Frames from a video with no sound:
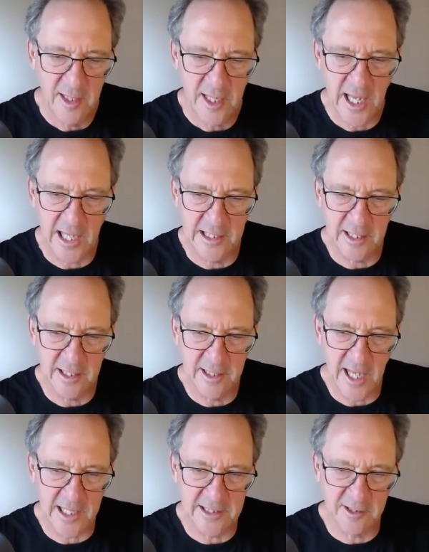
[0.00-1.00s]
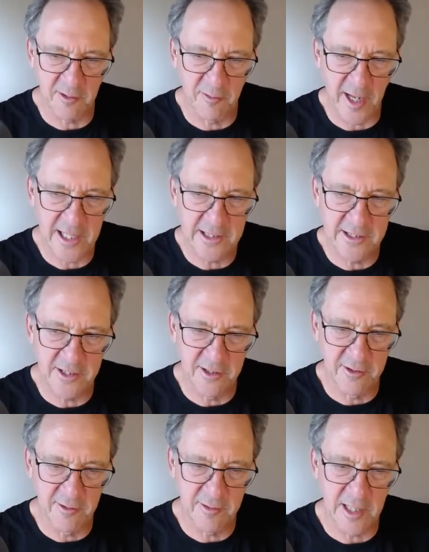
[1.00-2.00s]
And that is a way
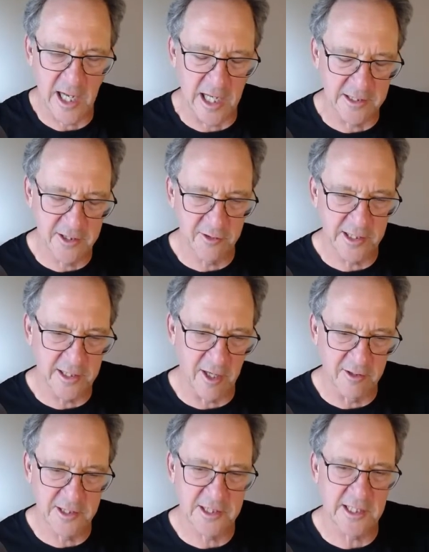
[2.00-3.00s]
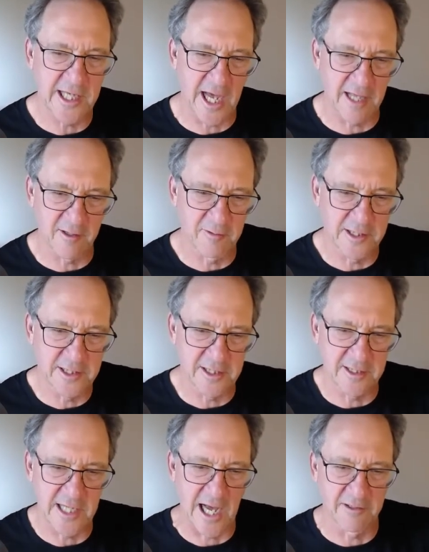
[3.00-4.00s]
to uh, doing those together, which
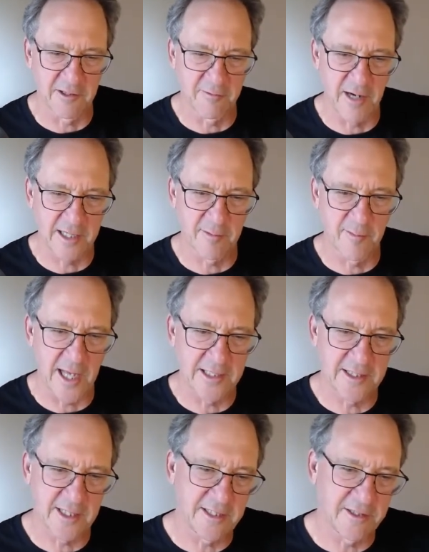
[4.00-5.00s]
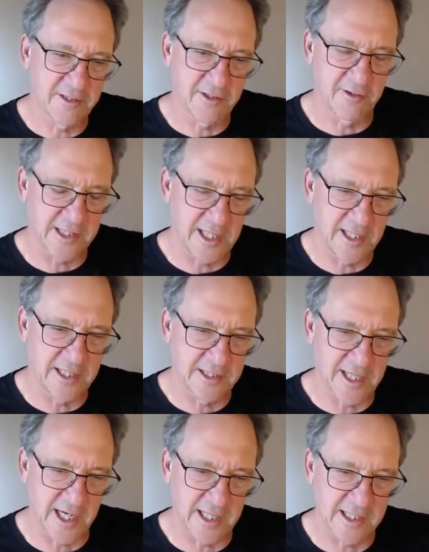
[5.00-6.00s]
is how they're recommended. You do a
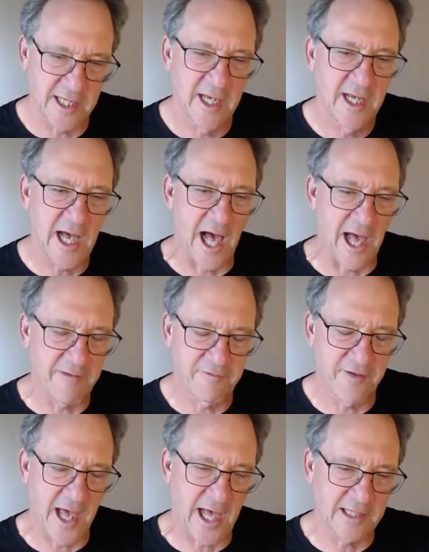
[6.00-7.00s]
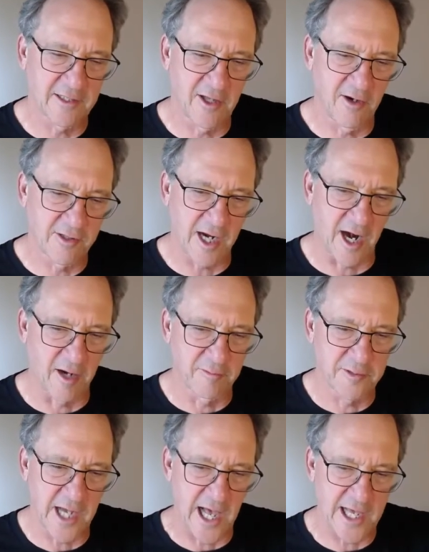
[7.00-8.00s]
ketogenic, high fat, low
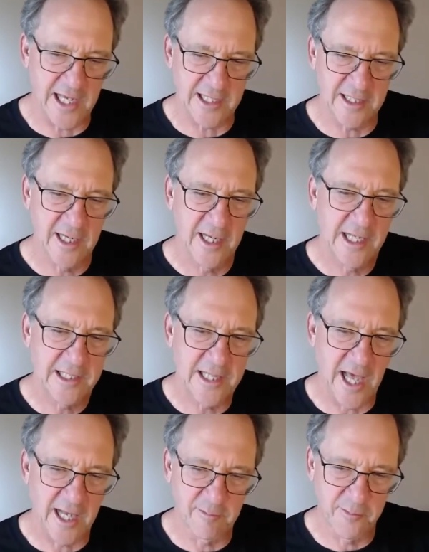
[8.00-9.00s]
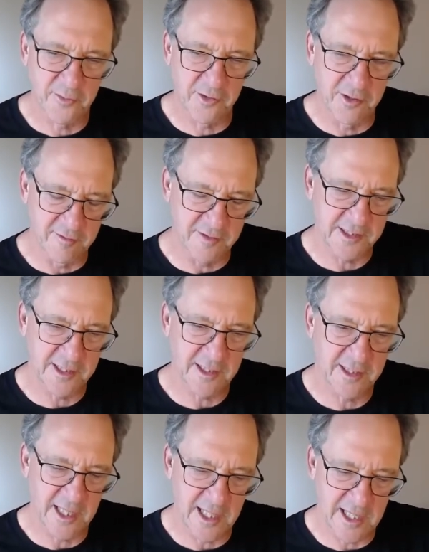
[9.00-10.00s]
carb diet that improves
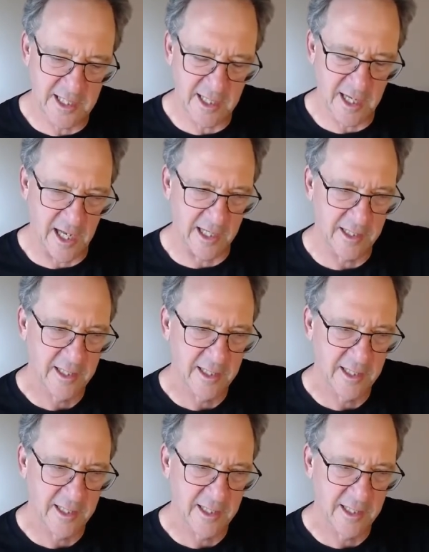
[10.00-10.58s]
the uh,